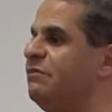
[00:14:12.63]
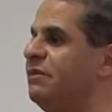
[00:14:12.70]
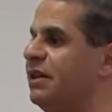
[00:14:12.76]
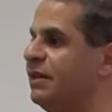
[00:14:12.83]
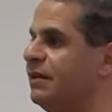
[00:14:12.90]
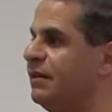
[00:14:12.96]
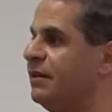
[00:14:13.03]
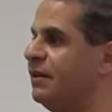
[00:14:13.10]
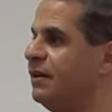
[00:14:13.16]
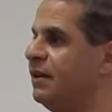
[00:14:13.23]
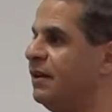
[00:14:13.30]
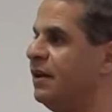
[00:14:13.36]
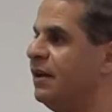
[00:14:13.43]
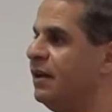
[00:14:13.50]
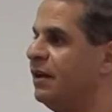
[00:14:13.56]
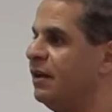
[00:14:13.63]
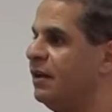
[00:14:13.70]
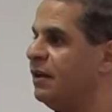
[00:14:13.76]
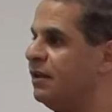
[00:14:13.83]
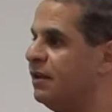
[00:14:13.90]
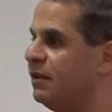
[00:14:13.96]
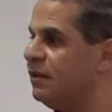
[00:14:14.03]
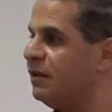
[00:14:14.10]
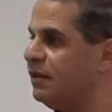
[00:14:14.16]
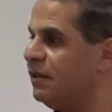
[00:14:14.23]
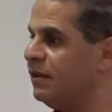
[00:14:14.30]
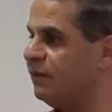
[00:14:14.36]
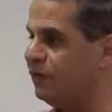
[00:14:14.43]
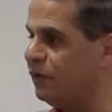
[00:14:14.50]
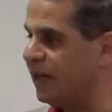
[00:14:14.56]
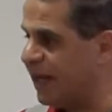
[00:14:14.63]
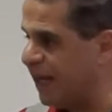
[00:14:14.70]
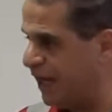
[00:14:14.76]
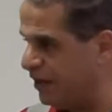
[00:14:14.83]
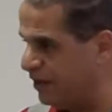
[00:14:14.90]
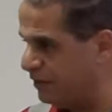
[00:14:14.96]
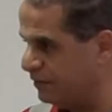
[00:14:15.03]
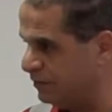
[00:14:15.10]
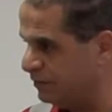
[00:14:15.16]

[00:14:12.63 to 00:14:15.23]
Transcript: me? The volcano.